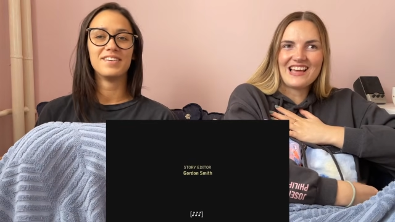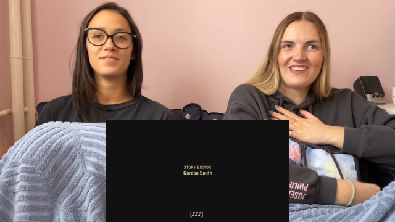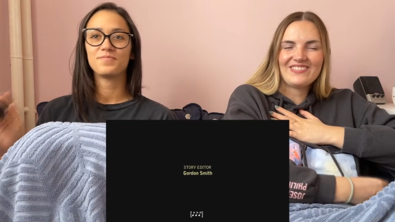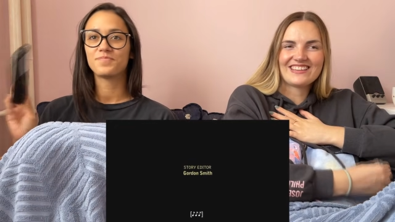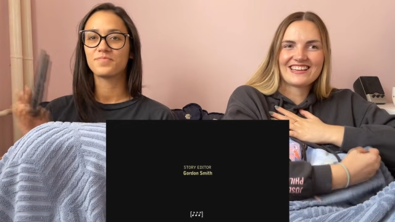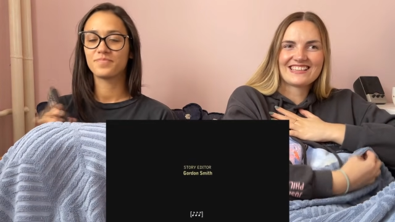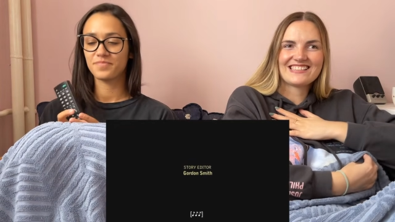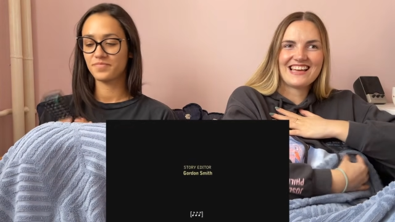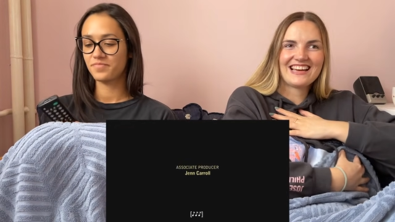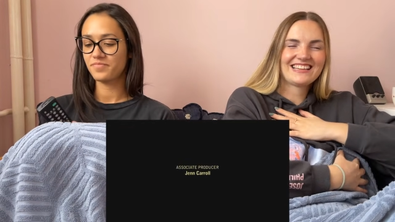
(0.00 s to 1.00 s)
Speaker 1: happening
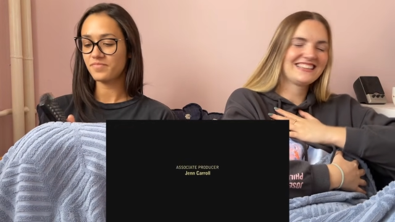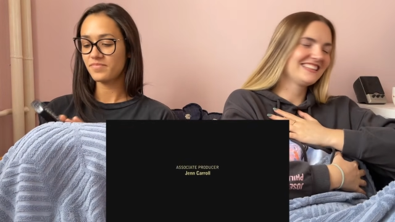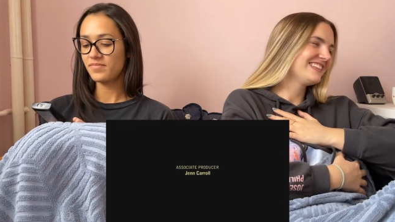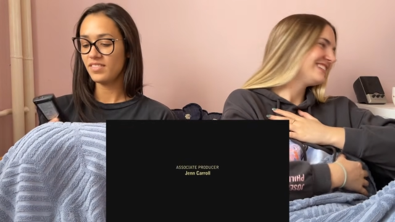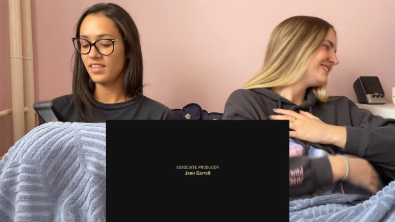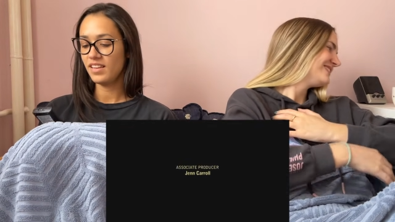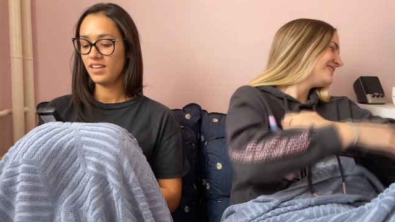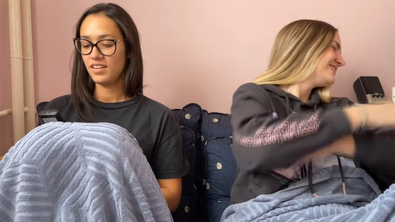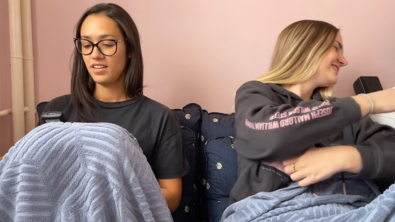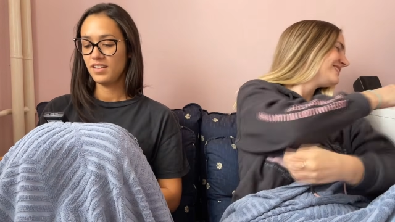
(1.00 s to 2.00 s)
exactly?
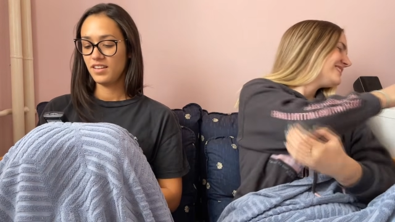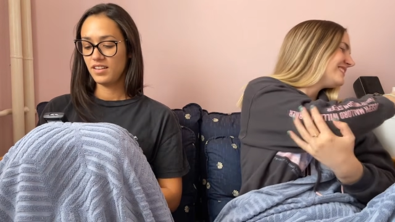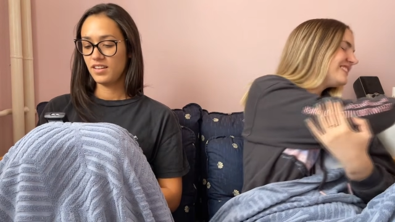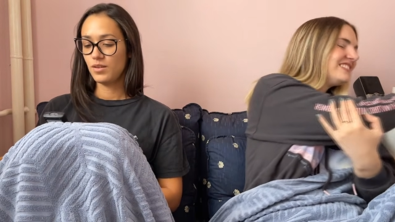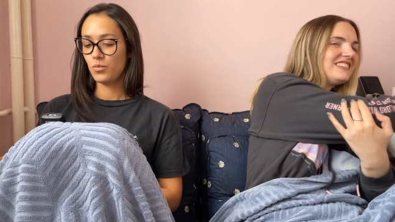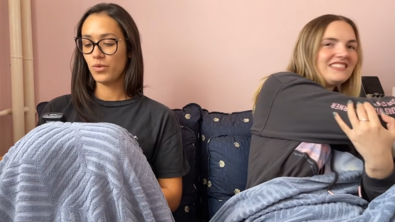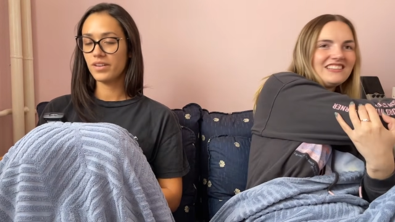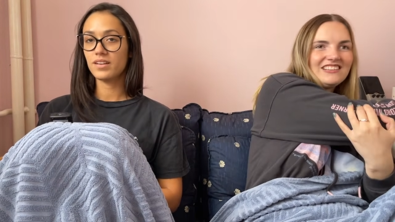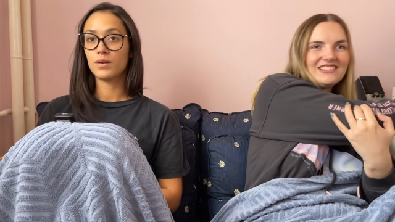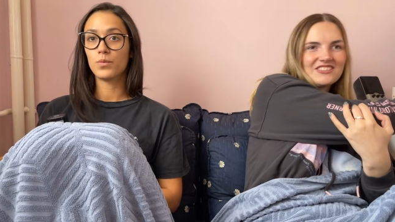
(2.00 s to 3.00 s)

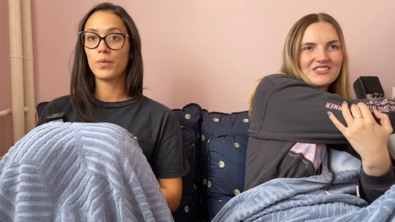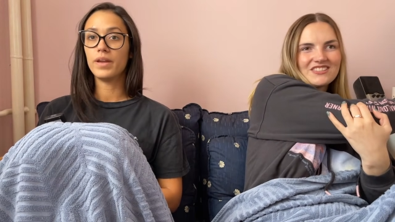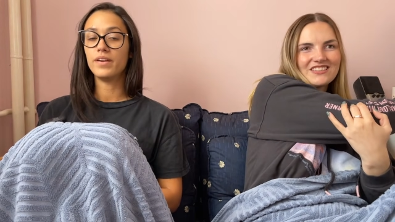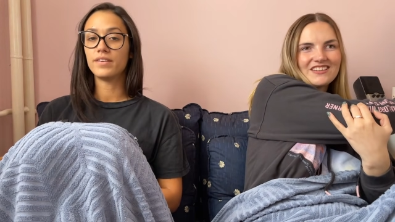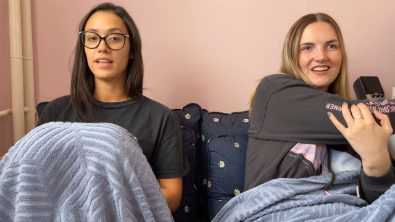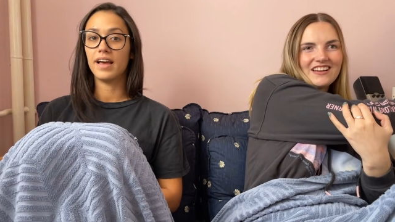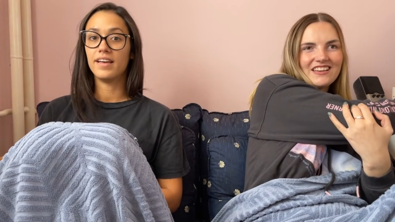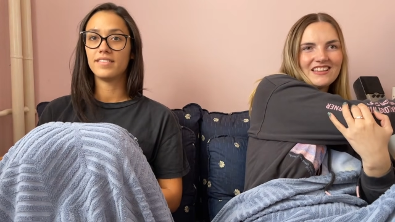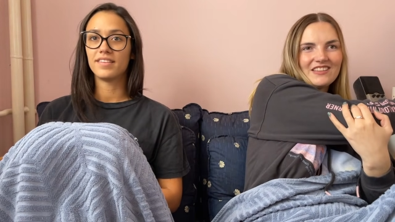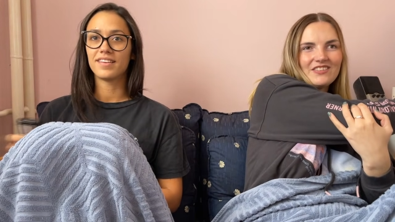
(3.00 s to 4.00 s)
What? Oh, just the
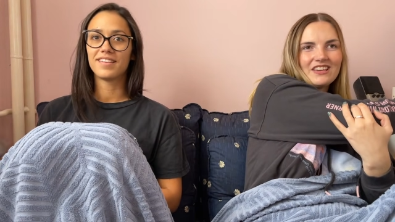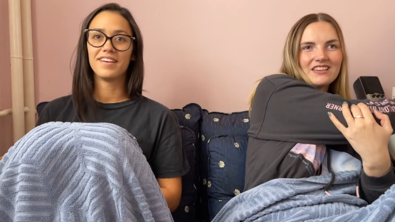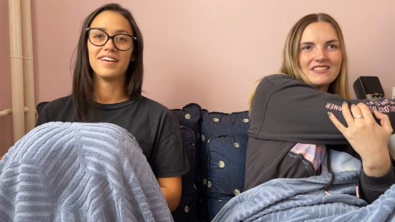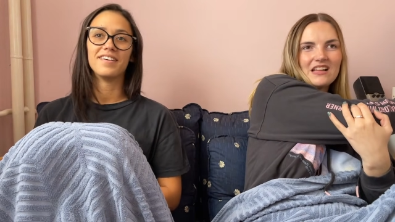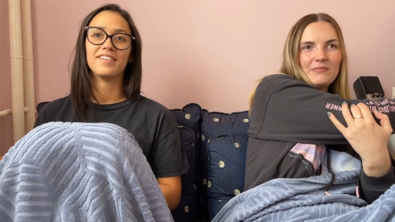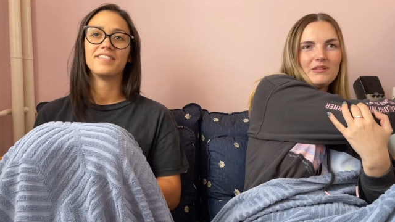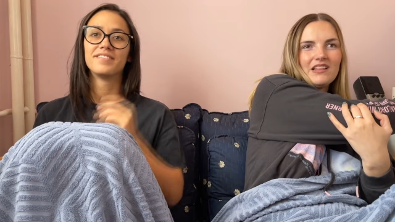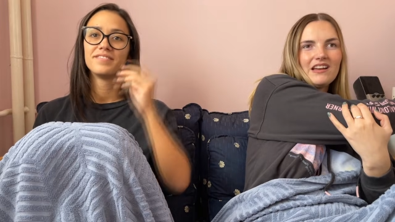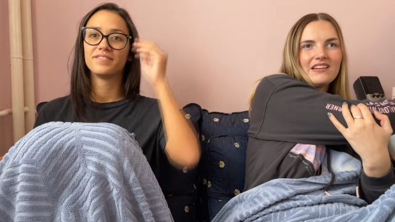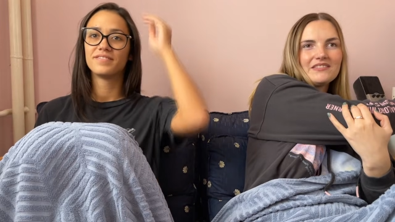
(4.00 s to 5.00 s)
guy living his double
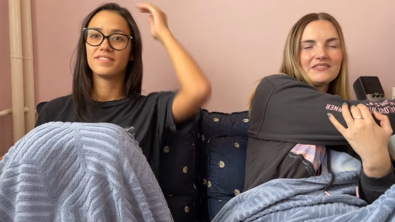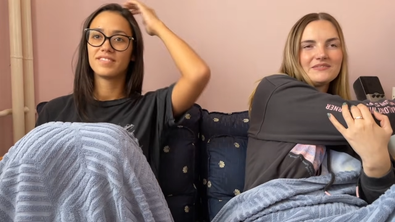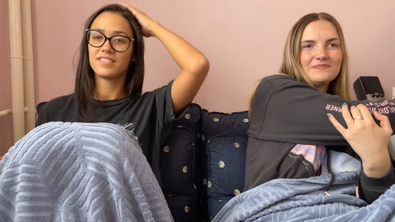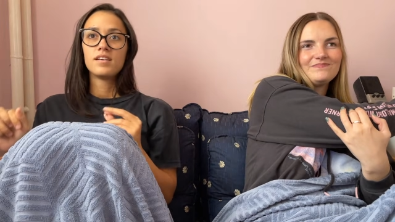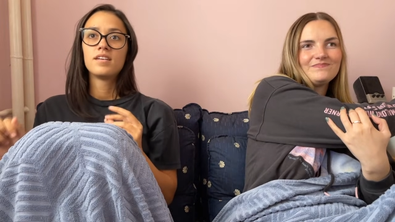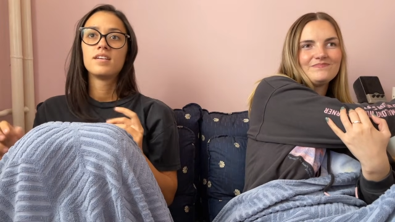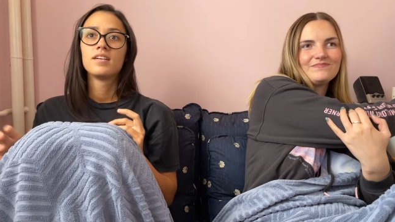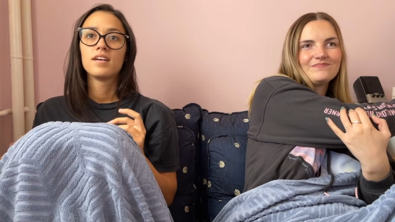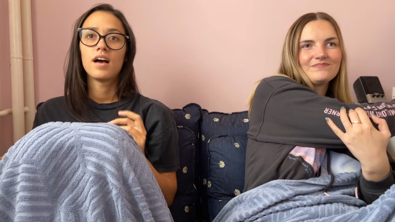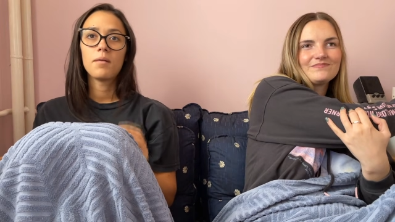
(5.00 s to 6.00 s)
life.
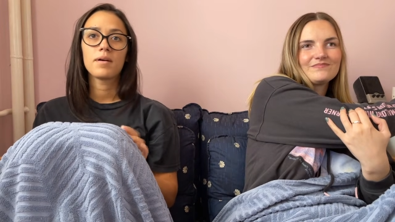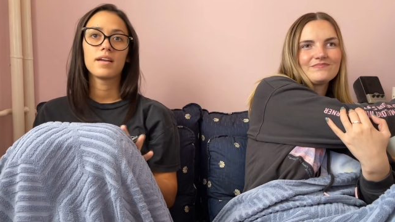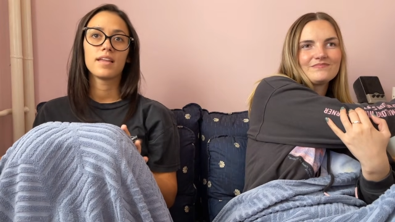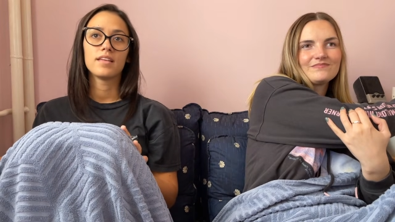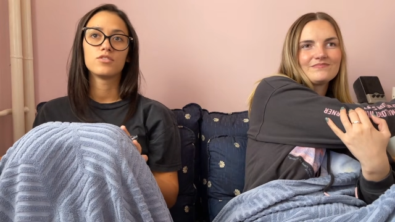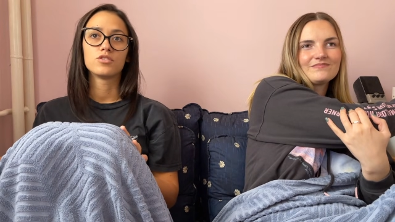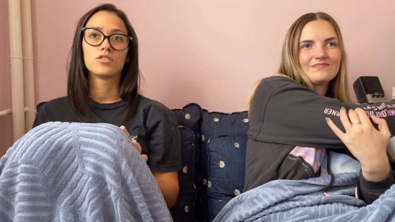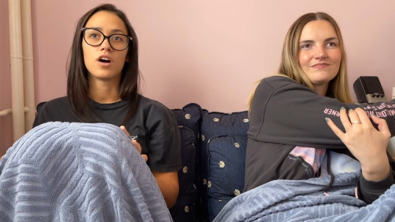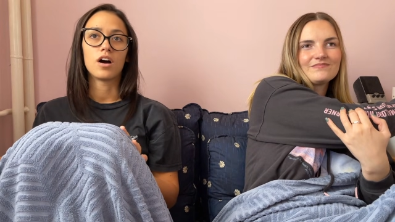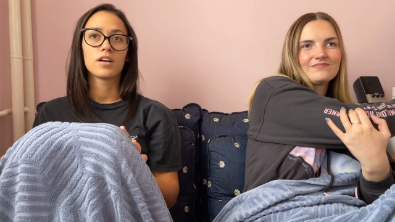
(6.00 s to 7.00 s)
Speaker 2: I'm gonna let you
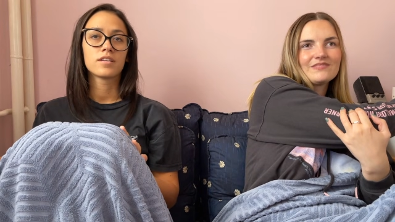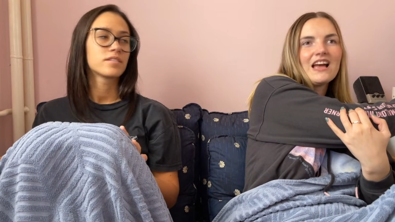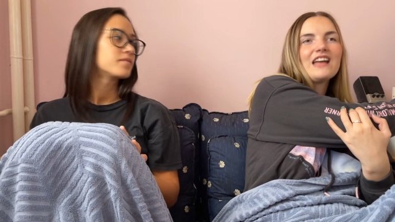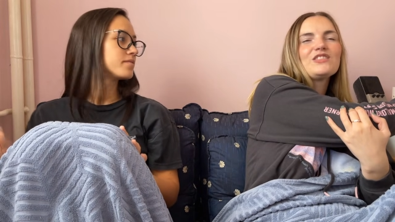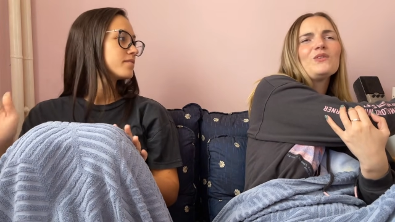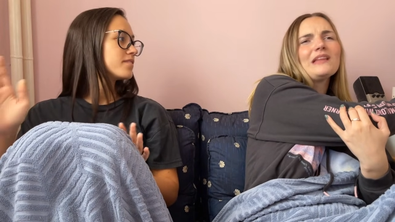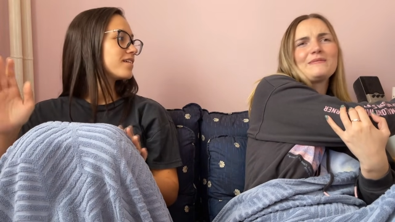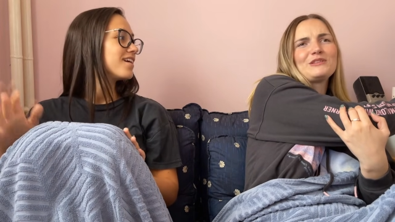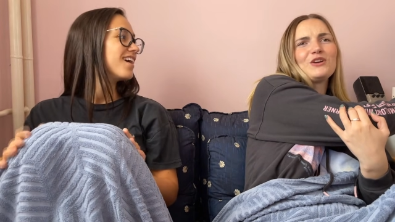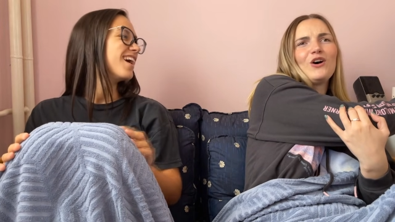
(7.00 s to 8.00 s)
talk.
Speaker 1: Don't
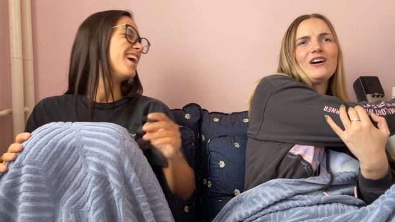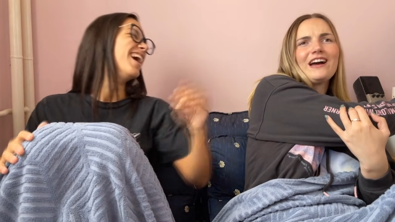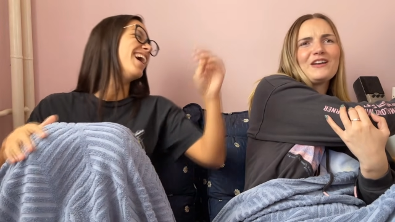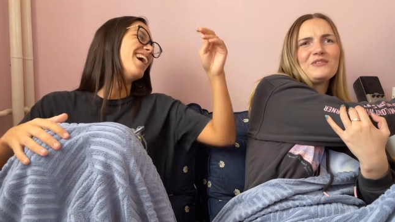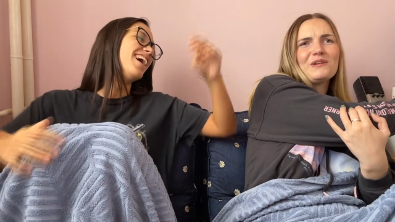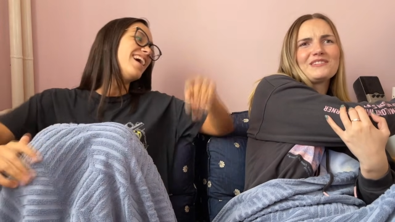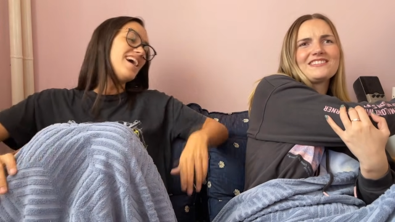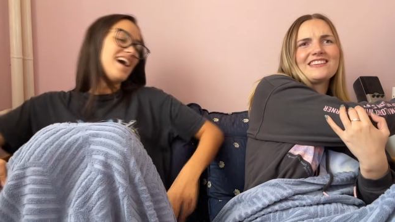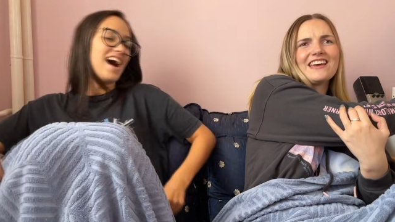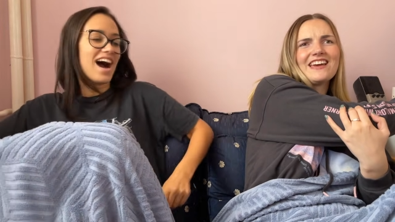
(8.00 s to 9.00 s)
let me talk. I don't know what
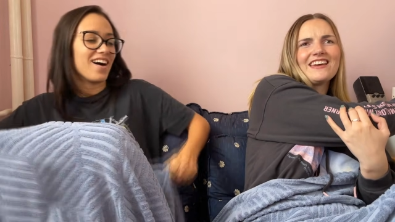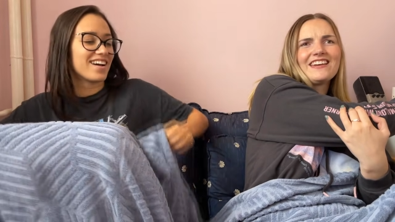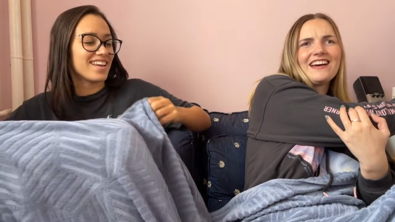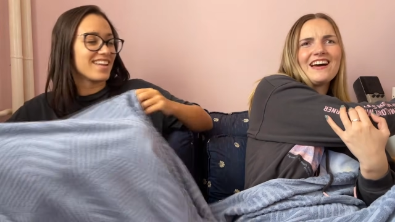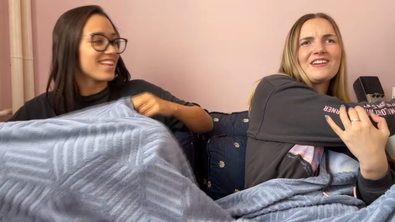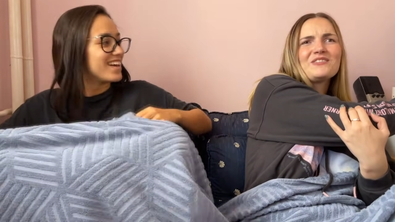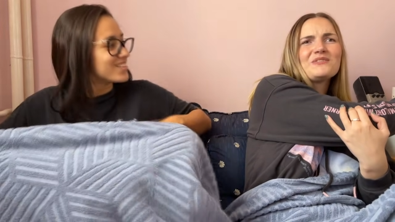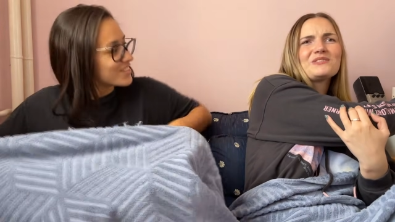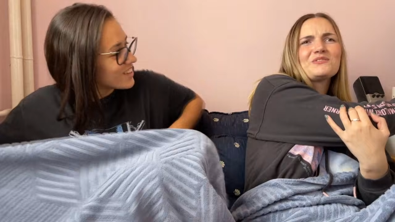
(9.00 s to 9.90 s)
to say. I don't know what